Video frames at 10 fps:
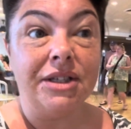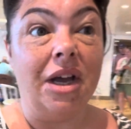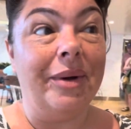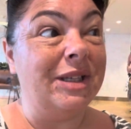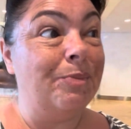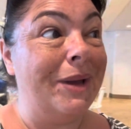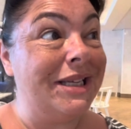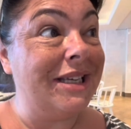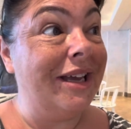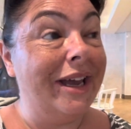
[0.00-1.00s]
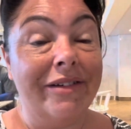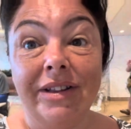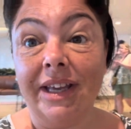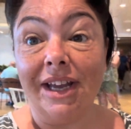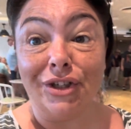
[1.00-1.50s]
So it's busy here
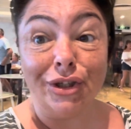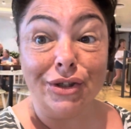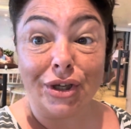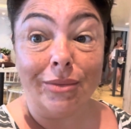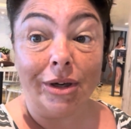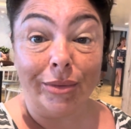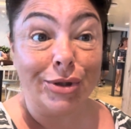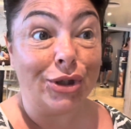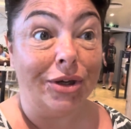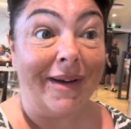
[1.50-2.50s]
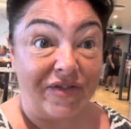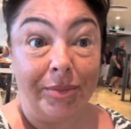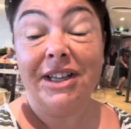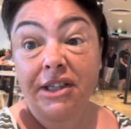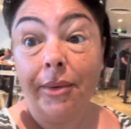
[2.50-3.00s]
in the kitchen, so I'm going to assume
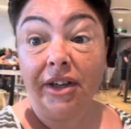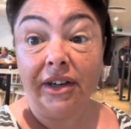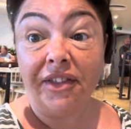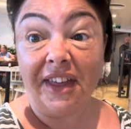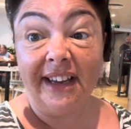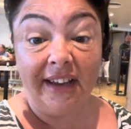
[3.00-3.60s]
everybody's going on a thing.